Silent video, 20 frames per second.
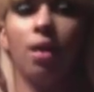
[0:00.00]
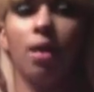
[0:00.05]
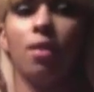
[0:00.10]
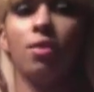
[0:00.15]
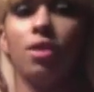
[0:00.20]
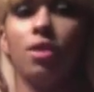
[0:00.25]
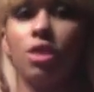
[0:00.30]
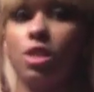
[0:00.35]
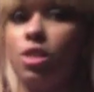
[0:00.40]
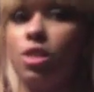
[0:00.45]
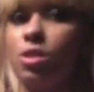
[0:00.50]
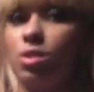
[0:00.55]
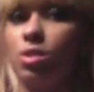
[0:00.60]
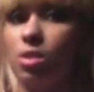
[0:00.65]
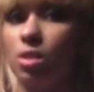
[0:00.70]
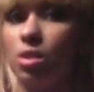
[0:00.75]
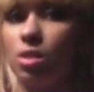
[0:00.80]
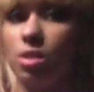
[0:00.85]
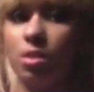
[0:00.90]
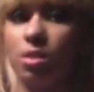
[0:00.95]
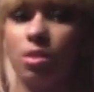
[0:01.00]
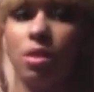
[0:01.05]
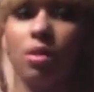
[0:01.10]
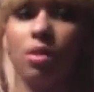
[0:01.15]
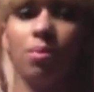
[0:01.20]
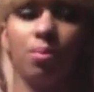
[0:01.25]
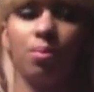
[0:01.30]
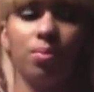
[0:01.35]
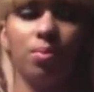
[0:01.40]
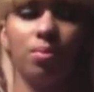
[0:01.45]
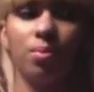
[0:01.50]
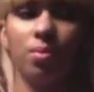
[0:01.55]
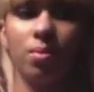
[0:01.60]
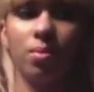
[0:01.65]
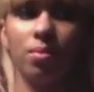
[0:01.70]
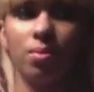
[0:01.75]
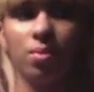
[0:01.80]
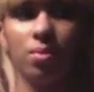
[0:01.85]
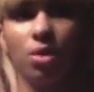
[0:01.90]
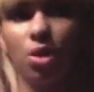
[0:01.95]
the Shield, the
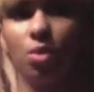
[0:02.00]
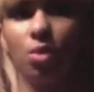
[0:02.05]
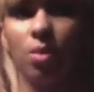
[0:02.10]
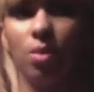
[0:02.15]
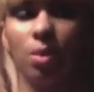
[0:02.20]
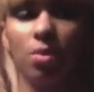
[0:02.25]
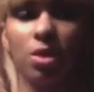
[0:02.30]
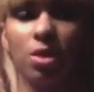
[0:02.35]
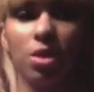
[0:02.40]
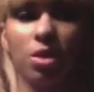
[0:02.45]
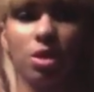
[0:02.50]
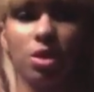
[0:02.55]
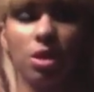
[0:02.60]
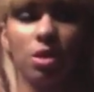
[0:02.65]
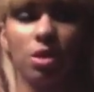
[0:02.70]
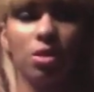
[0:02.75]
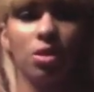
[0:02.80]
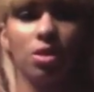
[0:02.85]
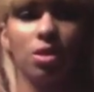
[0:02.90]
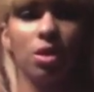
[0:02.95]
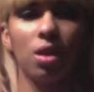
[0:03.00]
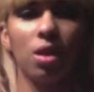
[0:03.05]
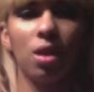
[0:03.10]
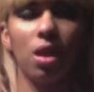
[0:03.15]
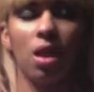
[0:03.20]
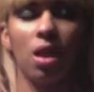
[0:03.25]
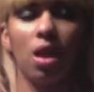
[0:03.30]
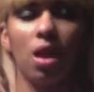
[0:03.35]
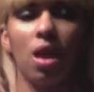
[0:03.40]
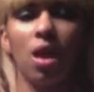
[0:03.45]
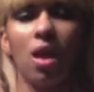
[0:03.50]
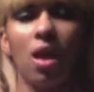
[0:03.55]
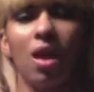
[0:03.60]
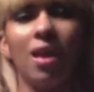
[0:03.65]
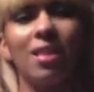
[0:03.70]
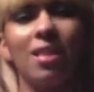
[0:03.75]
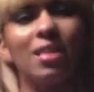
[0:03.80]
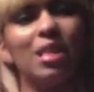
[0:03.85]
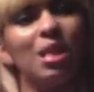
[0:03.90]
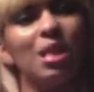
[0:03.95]
two members of the Shield,
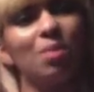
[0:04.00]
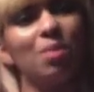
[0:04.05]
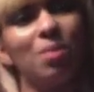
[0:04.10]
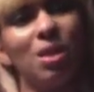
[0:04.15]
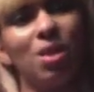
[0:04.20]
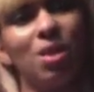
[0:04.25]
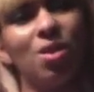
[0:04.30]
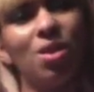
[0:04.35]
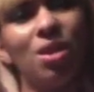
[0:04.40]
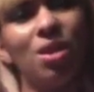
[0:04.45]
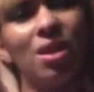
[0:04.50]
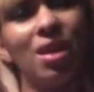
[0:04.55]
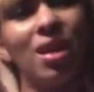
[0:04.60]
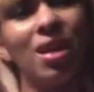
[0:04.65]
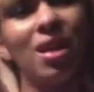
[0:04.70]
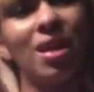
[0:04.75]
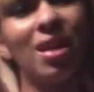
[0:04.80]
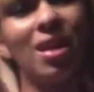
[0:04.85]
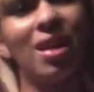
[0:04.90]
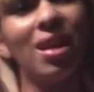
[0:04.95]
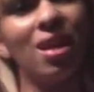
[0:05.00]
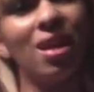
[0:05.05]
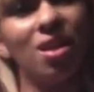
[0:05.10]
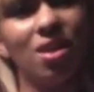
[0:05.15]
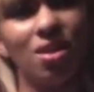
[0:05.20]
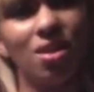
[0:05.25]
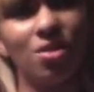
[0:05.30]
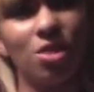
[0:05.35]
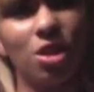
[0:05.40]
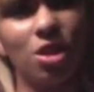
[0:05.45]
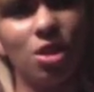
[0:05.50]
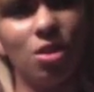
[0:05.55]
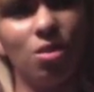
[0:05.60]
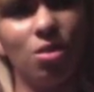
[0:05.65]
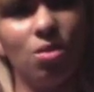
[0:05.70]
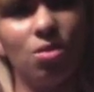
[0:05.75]
is going to be on a kickoff show.